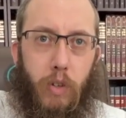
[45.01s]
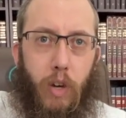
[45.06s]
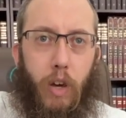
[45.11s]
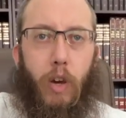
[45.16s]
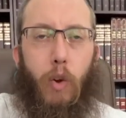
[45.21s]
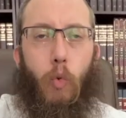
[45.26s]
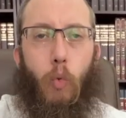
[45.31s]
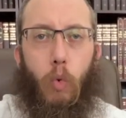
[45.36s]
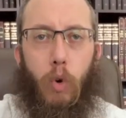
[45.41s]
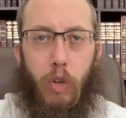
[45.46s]

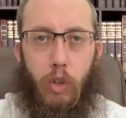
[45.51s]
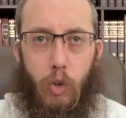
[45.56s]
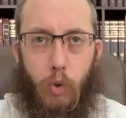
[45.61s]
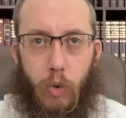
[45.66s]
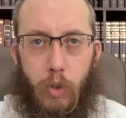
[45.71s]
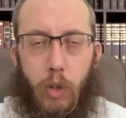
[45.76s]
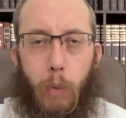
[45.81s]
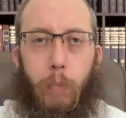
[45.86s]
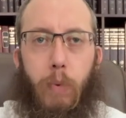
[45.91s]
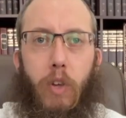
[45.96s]
And when you're
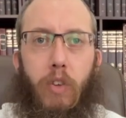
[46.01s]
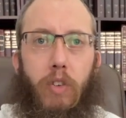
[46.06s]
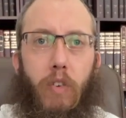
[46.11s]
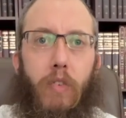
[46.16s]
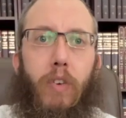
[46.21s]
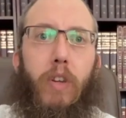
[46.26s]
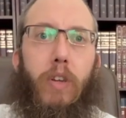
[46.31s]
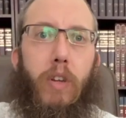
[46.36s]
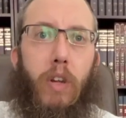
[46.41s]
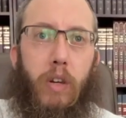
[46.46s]
in the place of
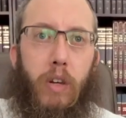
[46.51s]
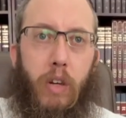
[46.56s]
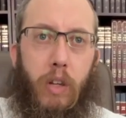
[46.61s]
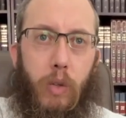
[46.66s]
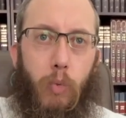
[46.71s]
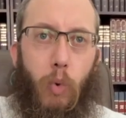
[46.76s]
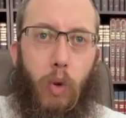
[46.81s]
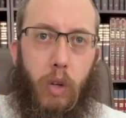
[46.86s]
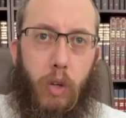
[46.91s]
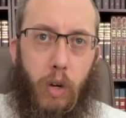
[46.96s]
need, the need
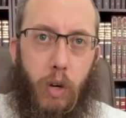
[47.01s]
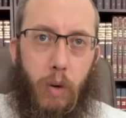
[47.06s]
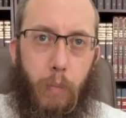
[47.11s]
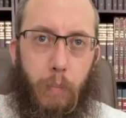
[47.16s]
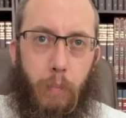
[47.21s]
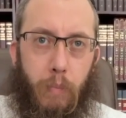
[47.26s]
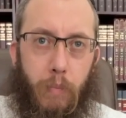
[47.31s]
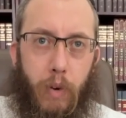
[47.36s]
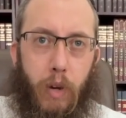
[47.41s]
will come.